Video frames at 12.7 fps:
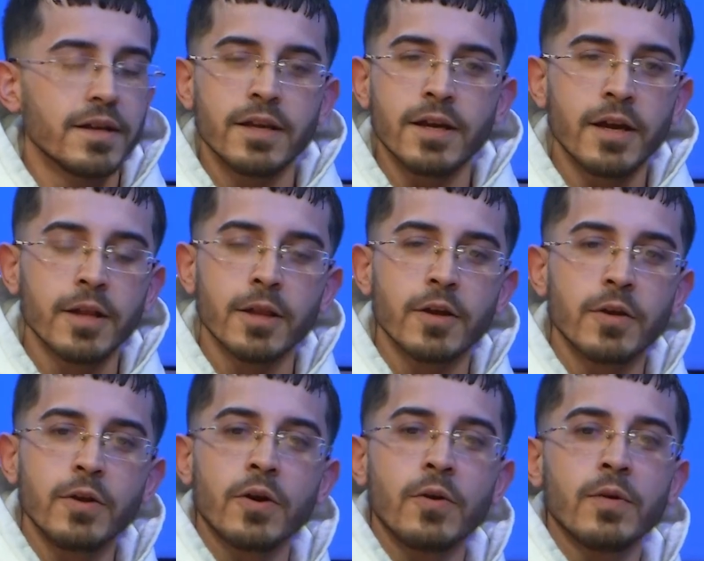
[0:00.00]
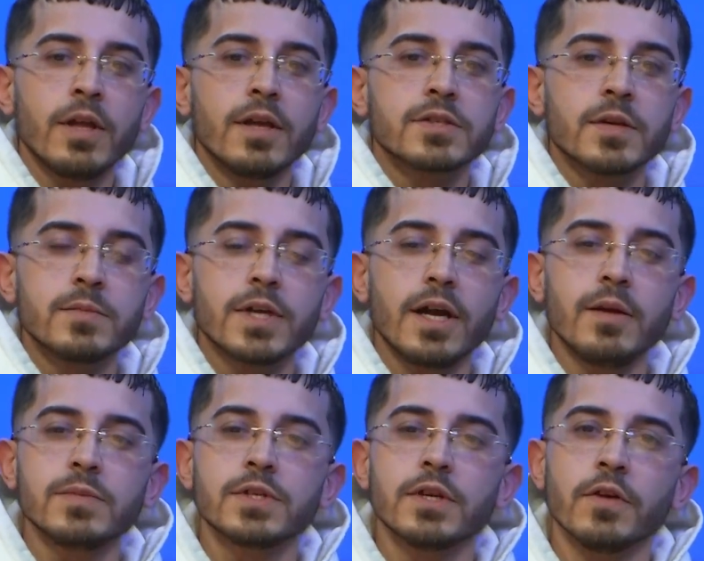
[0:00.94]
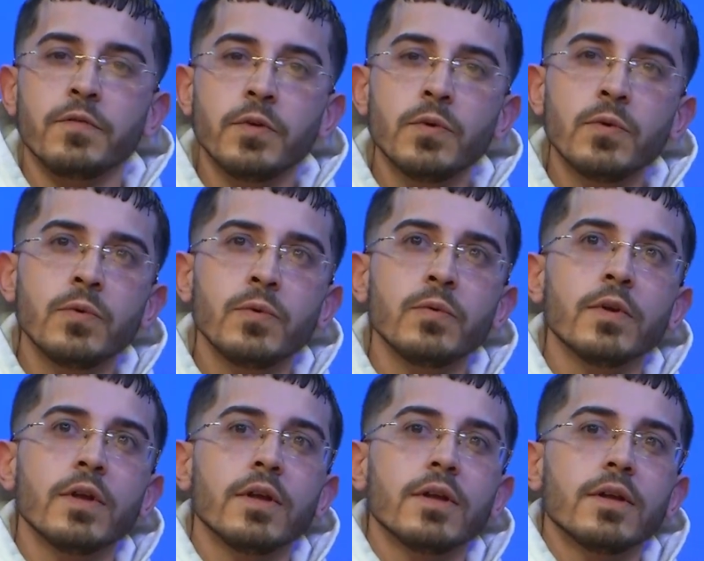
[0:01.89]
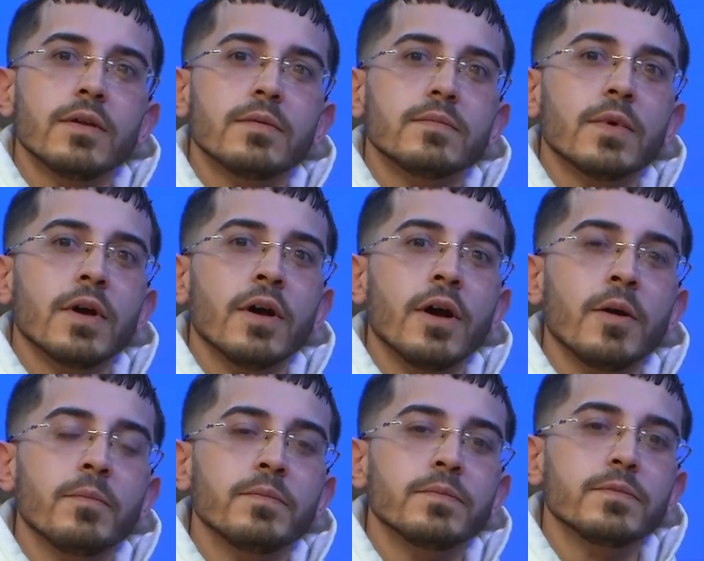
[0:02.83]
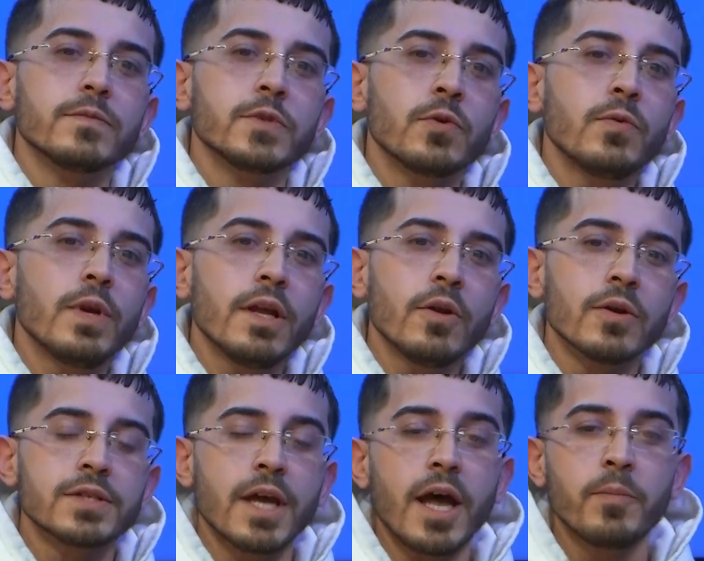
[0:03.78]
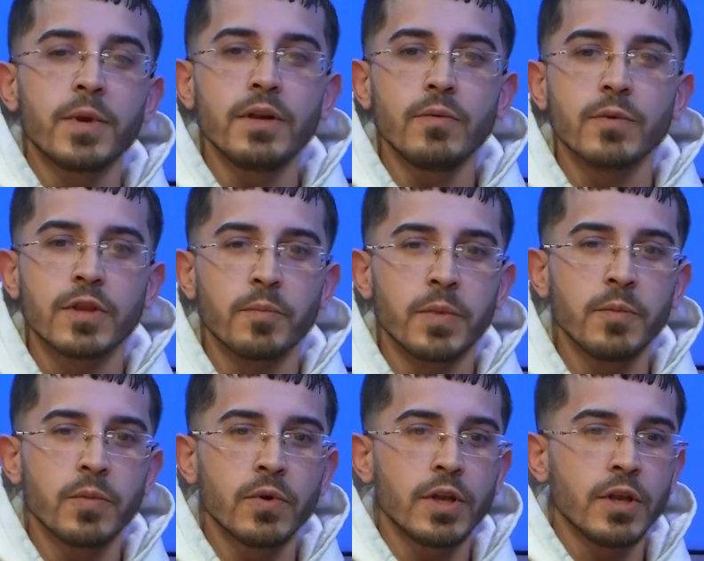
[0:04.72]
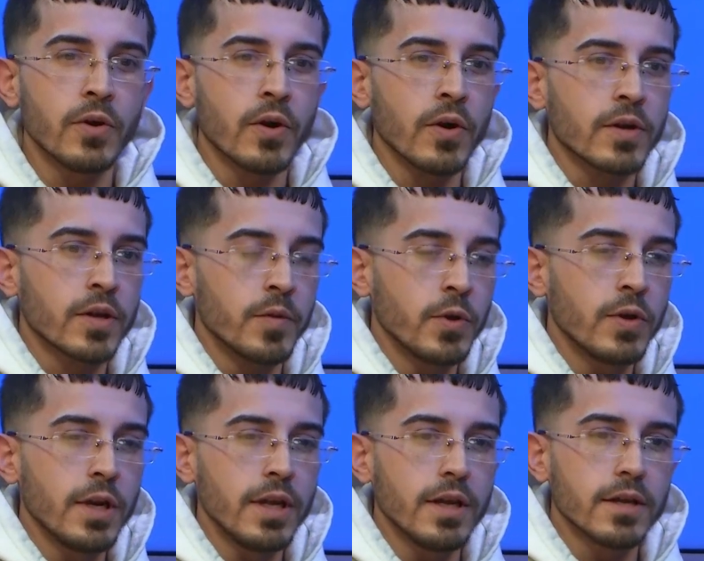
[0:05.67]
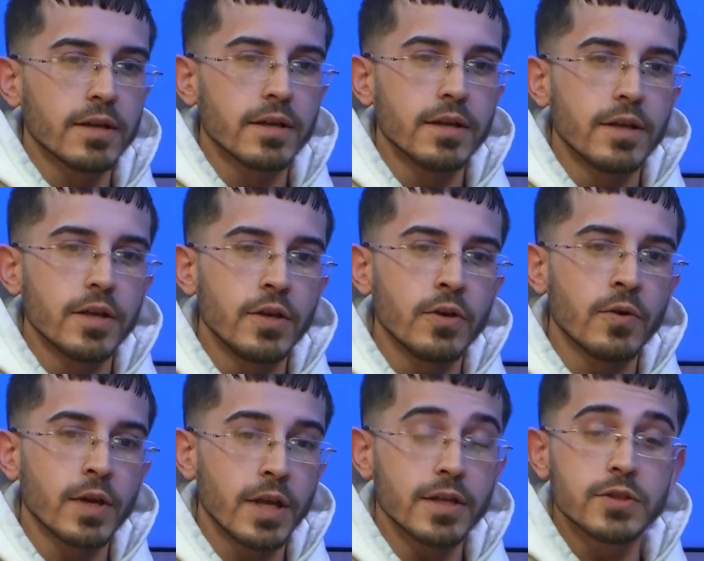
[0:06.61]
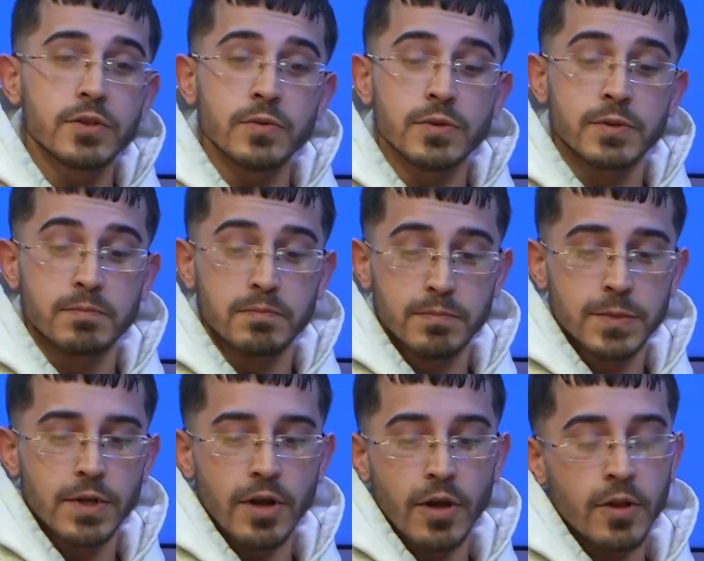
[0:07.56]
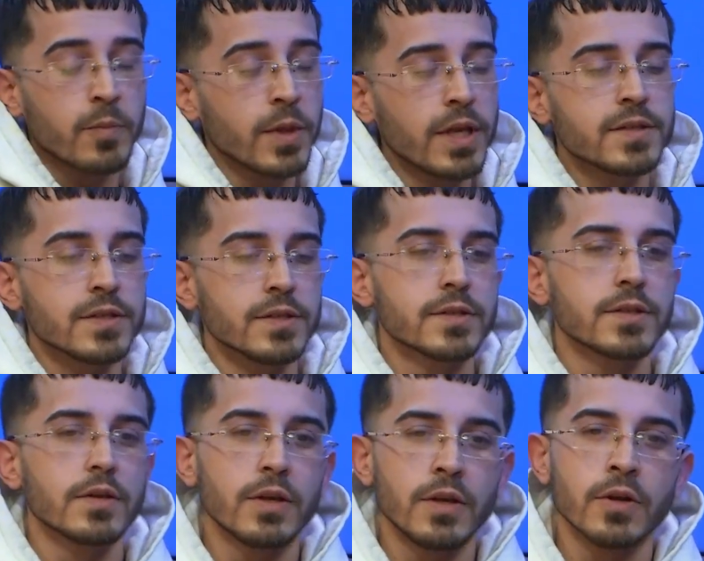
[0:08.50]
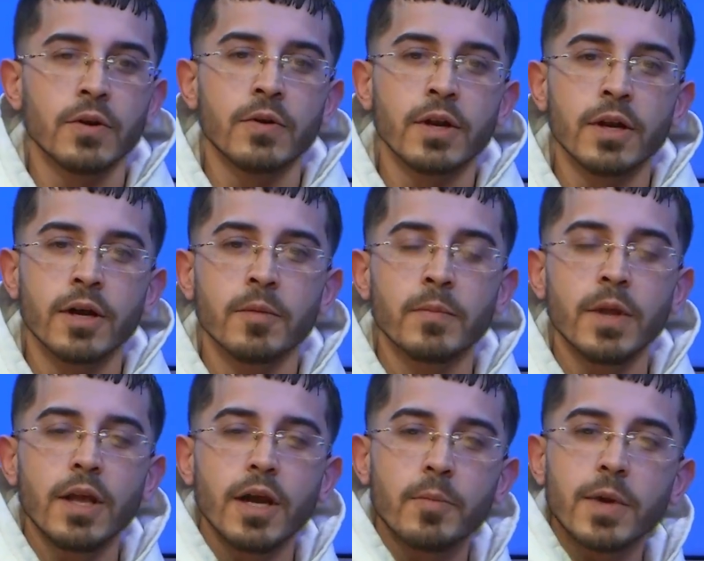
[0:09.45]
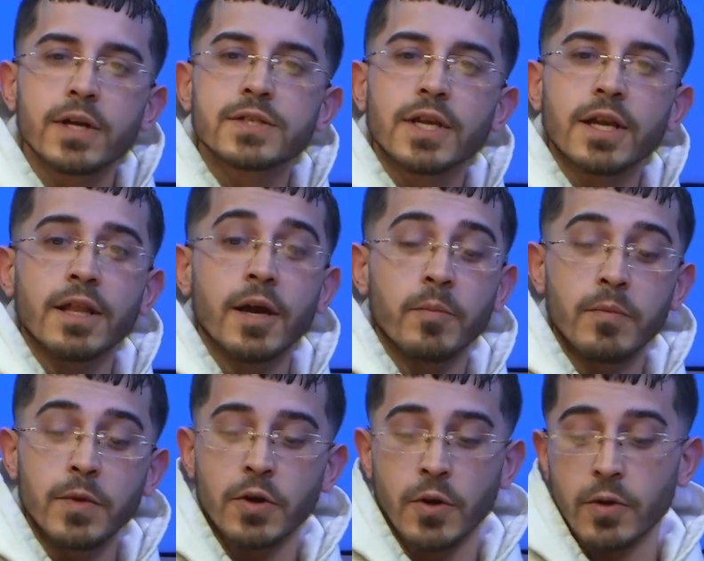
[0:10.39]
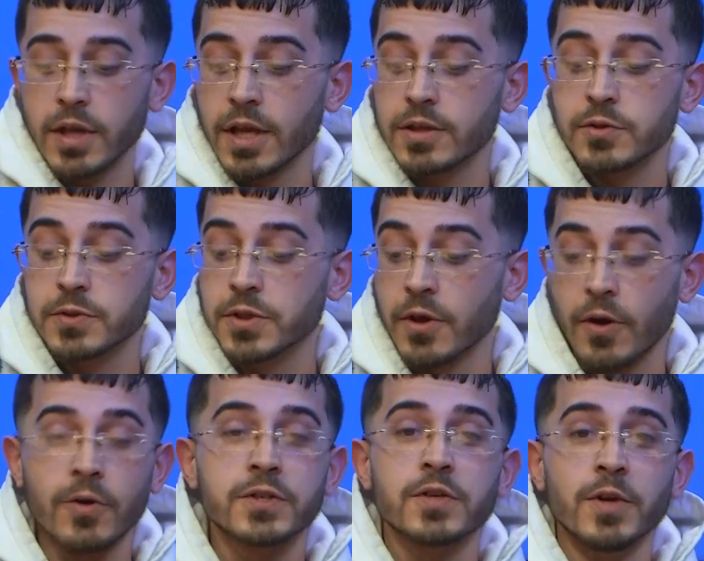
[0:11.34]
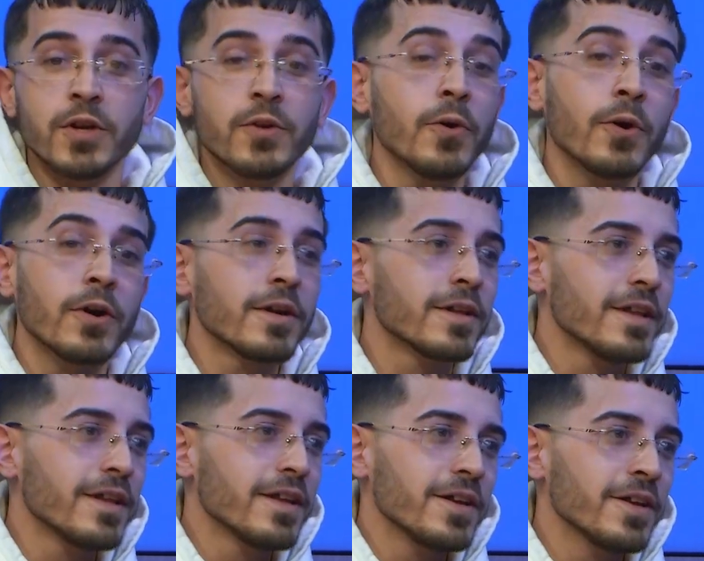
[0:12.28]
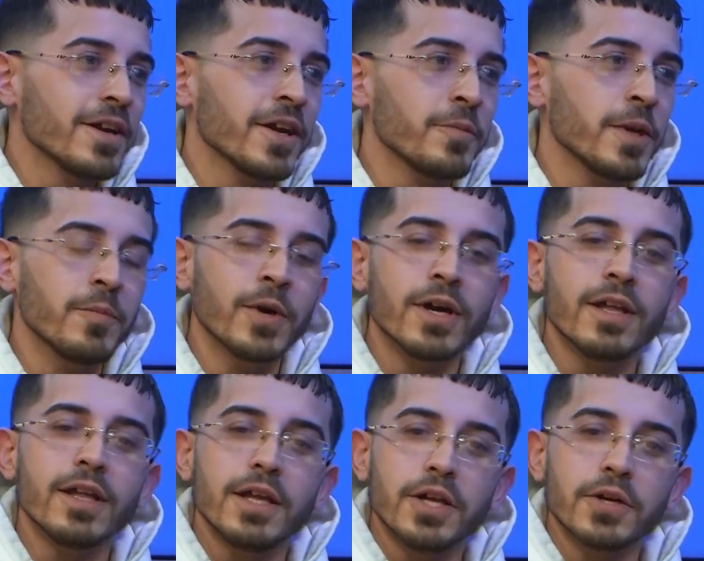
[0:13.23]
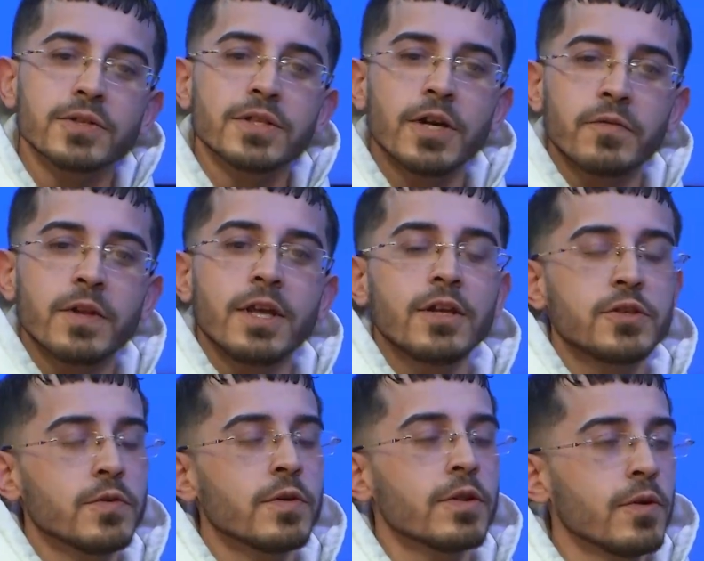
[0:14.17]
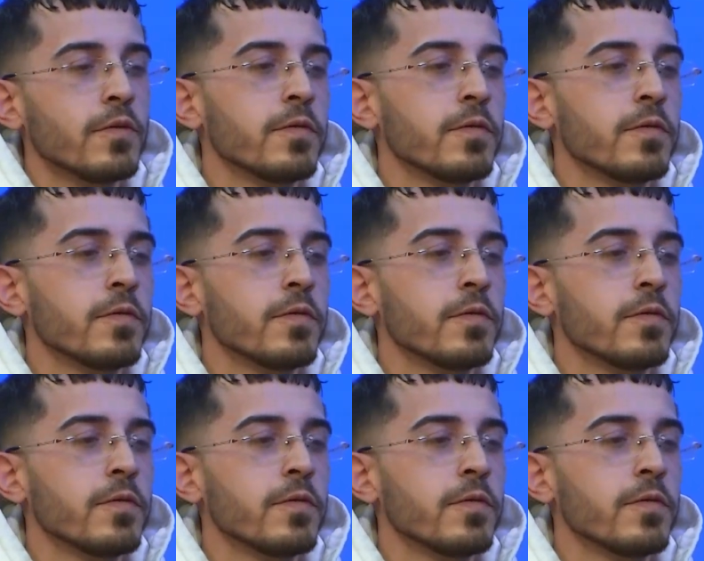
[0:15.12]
Yeah, like, sometimes if you tune in or tap in with the people in your community, it gets you to other places, and I'm not saying that, it'll get you to the ultimate door, you know what I mean, but it'll definitely get you a little